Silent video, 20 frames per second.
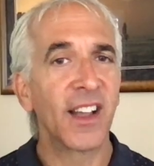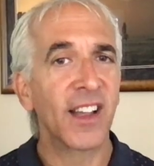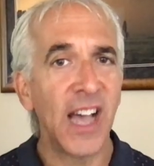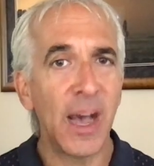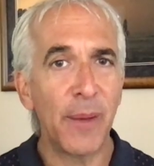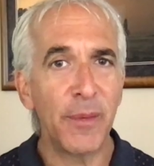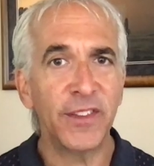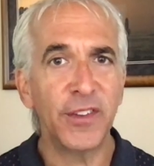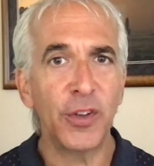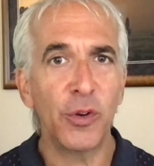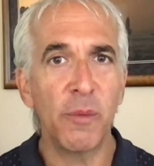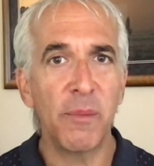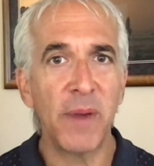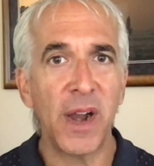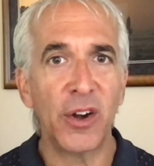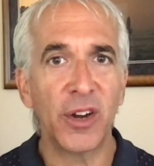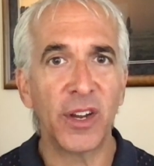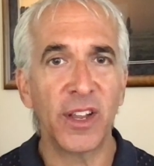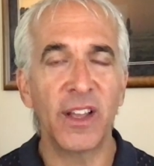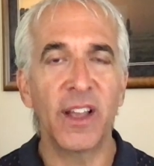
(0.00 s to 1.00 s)
Coming to
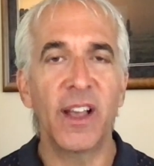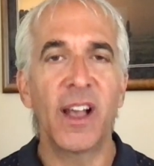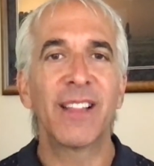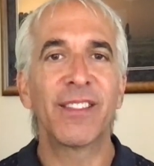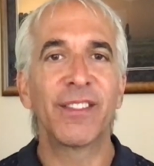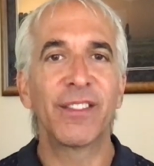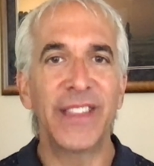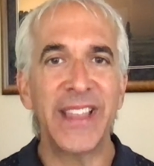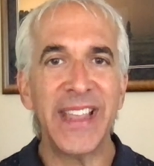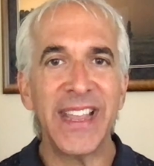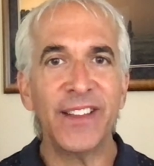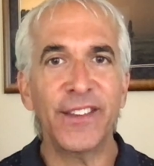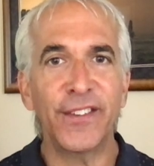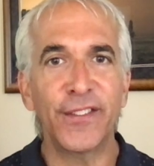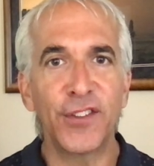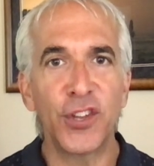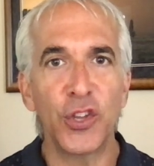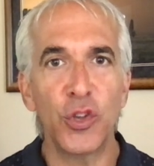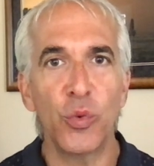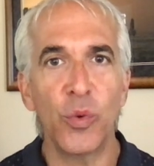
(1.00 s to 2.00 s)
America leans
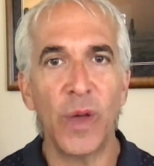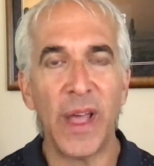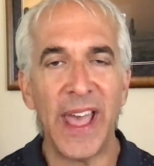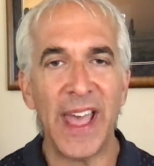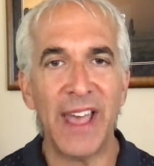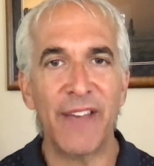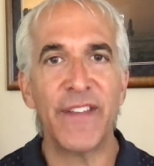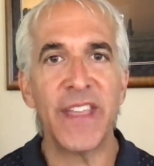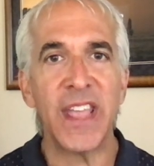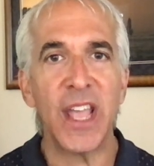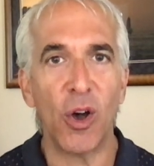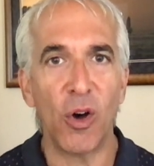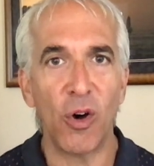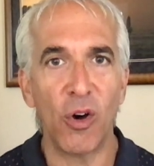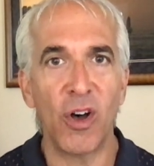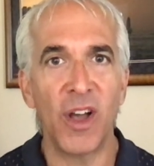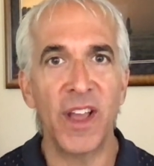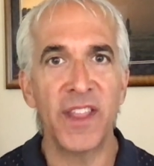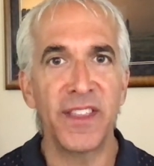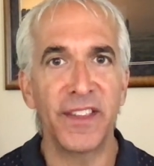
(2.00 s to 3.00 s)
too heavy
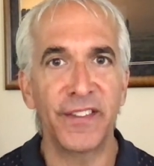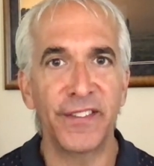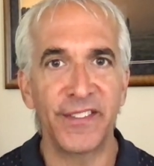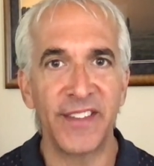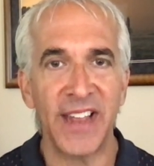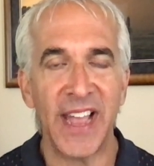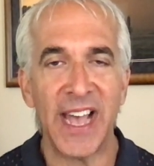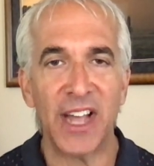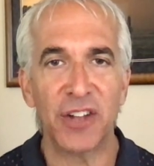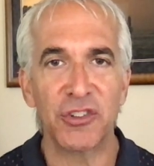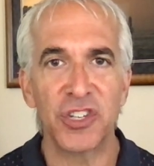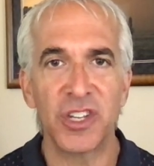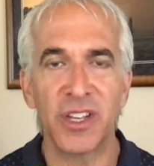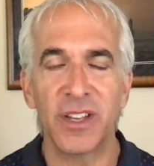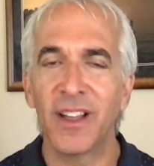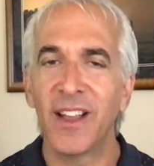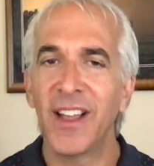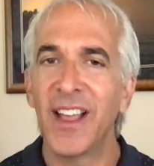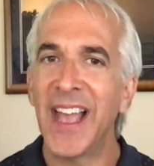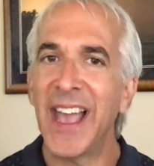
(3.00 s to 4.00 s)
on nostalgia,
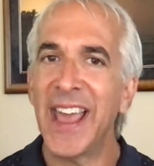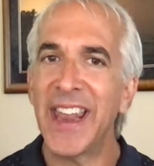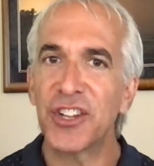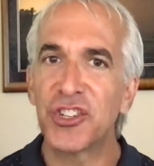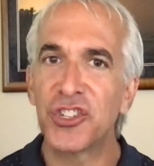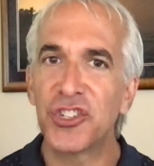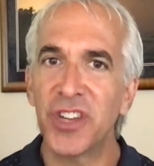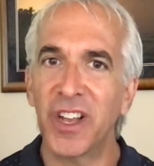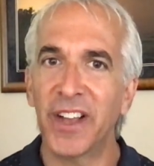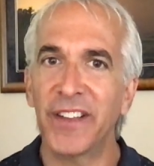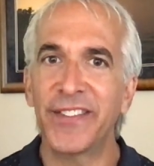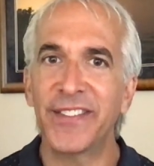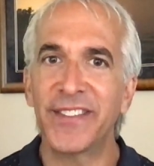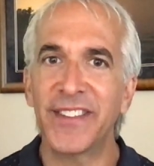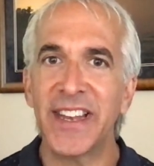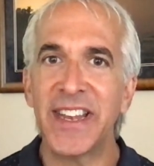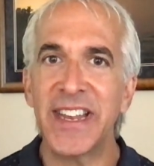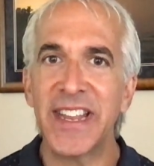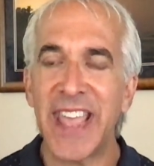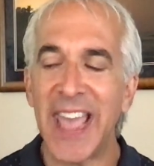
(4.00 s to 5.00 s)
and it just
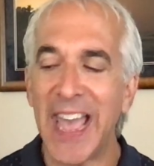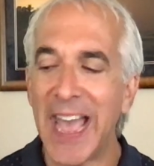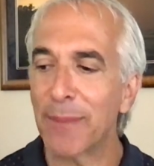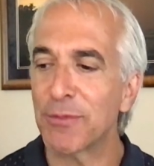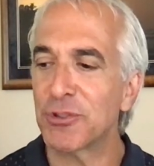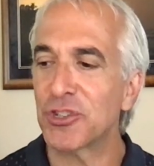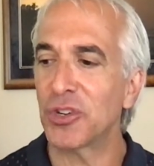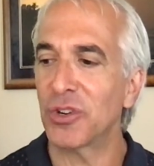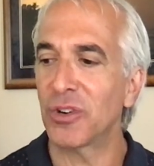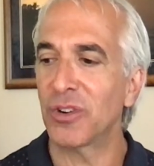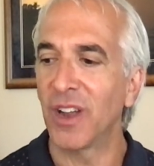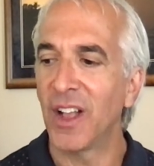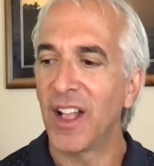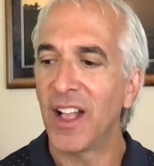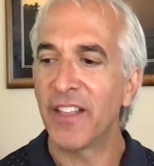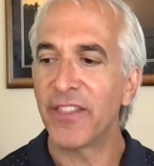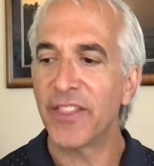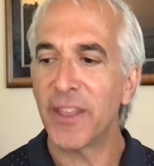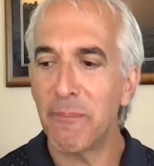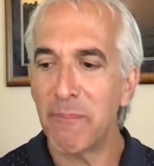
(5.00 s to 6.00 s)
didn't capture
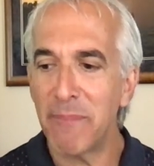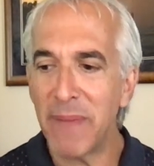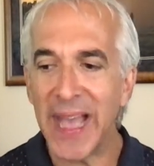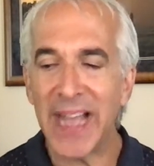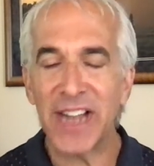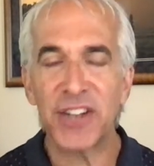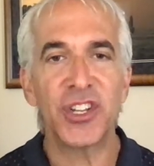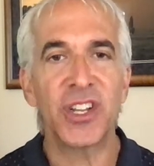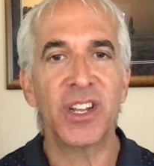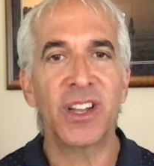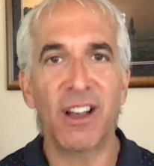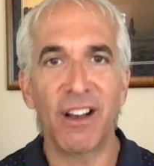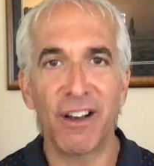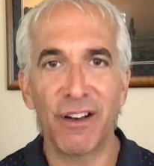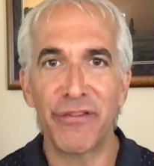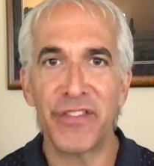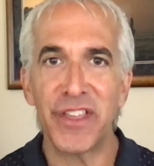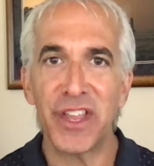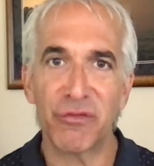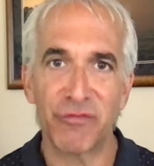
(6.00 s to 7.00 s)
the magic
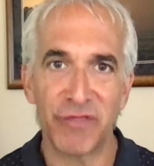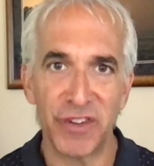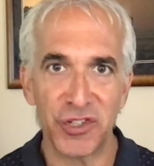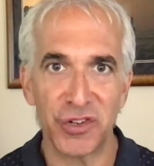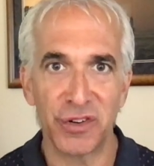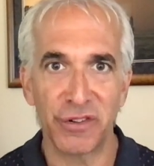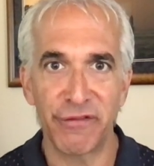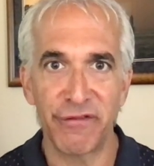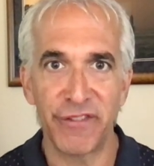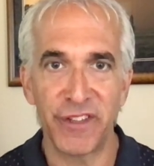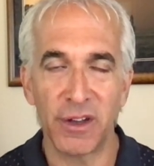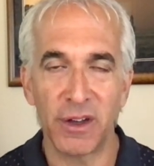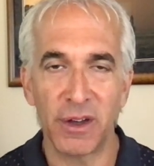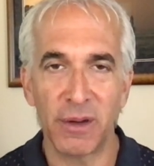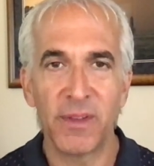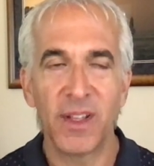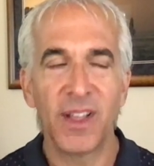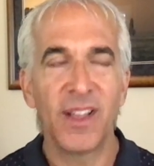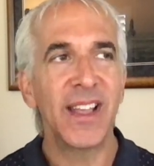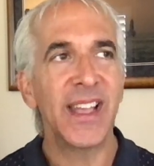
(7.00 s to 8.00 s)
of the original film.
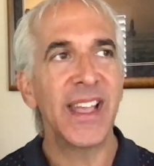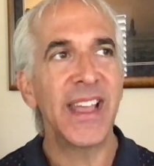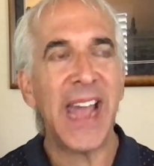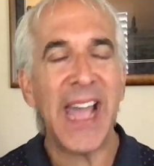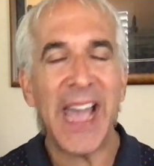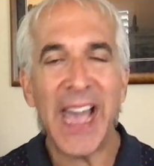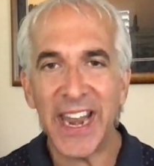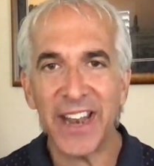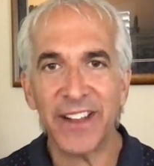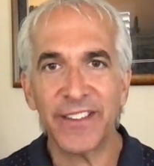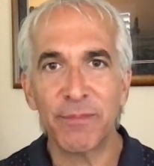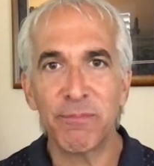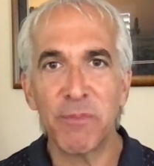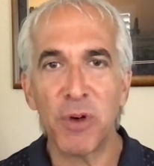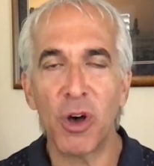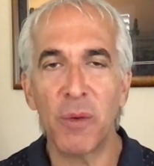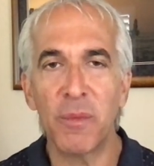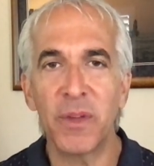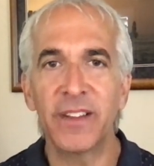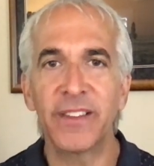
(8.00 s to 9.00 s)
It had its
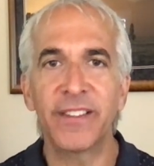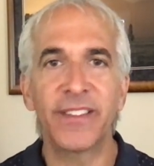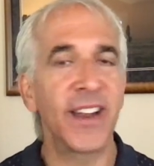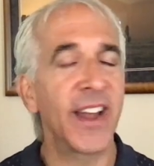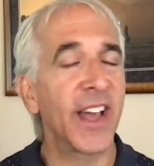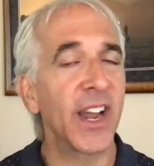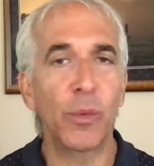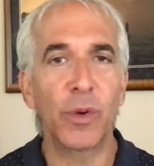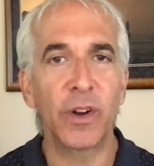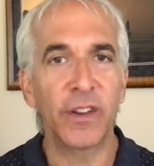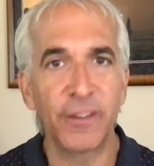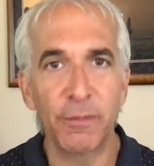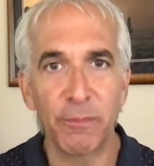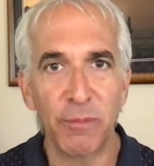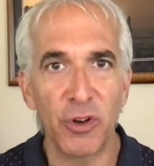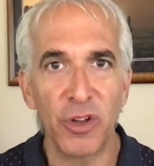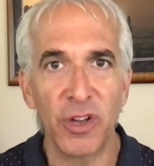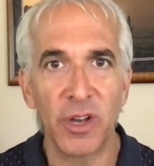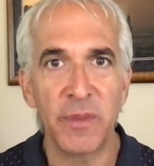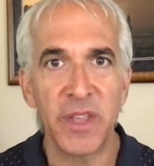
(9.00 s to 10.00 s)
moments, and I don't want to
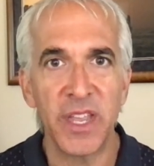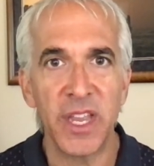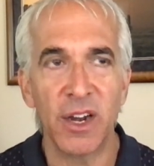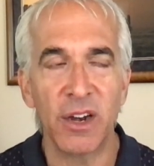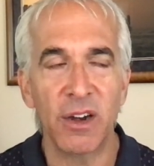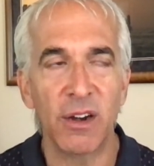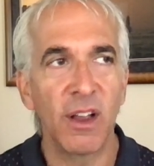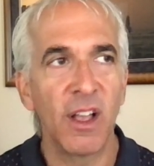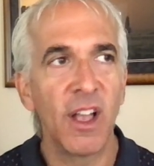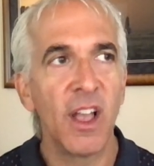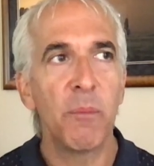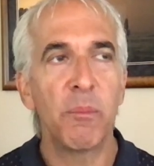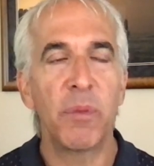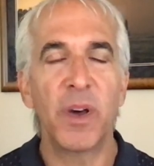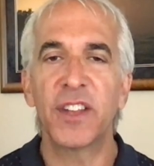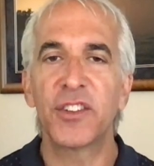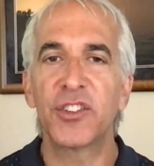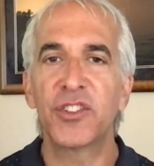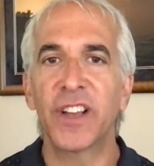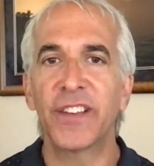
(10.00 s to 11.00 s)
spoil them here,
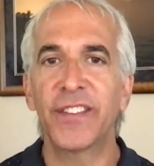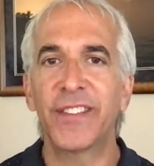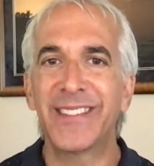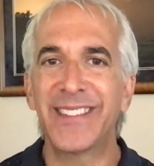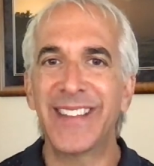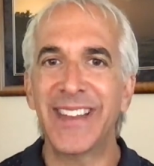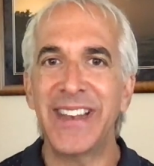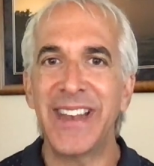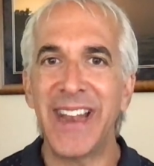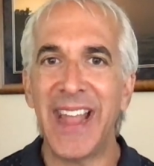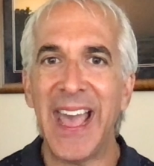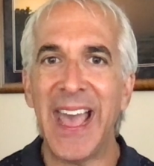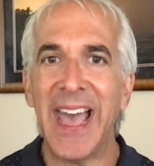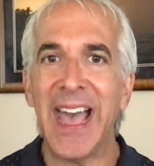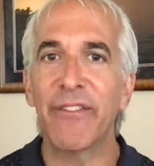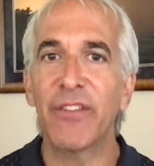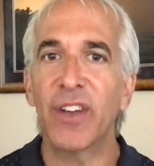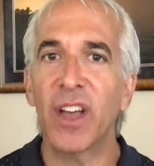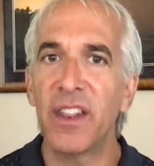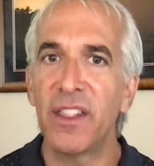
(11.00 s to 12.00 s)
but it just didn't
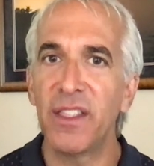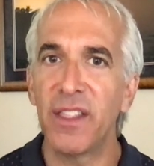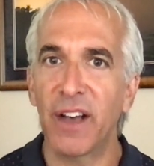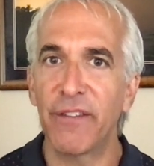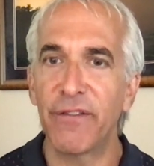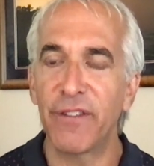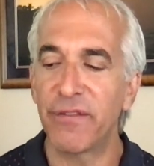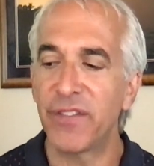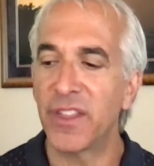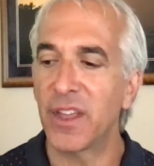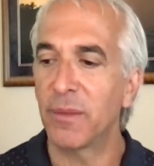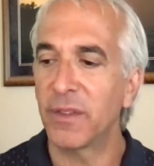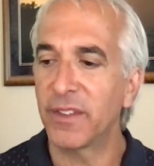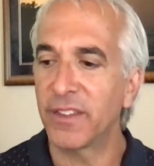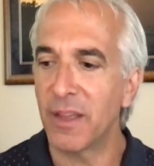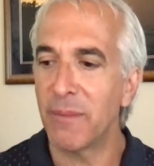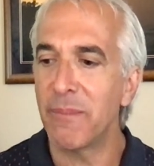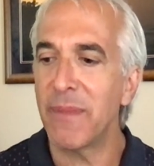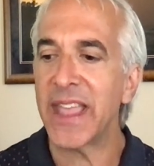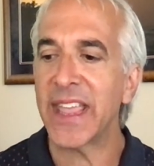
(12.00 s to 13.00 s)
have enough of them
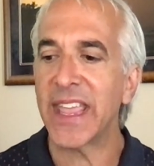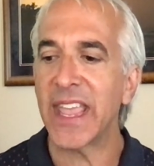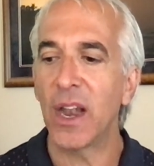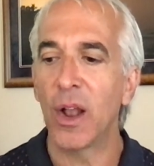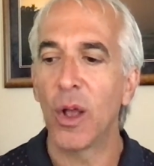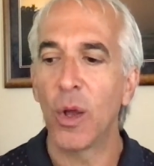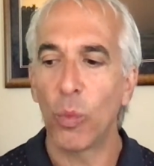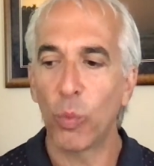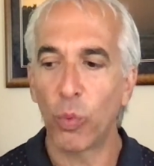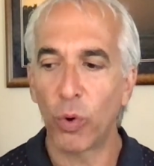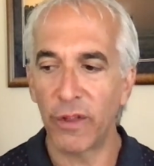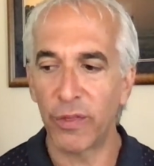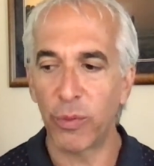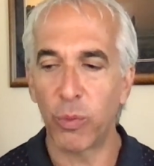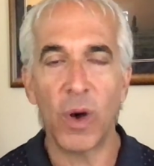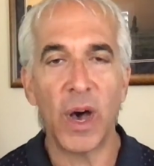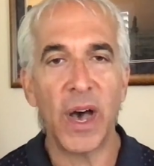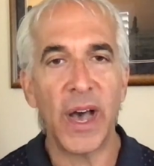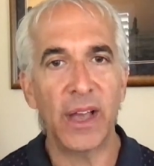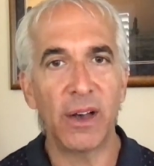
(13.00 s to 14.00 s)
to make it
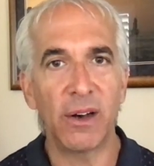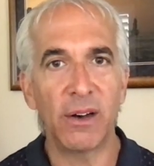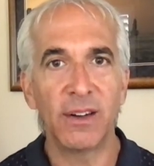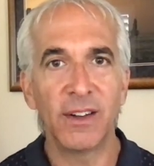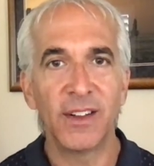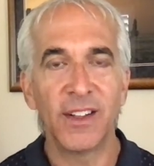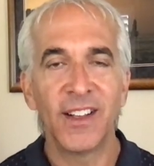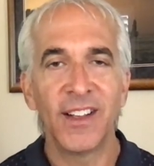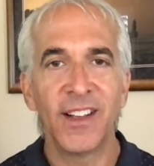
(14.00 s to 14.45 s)
worthwhile.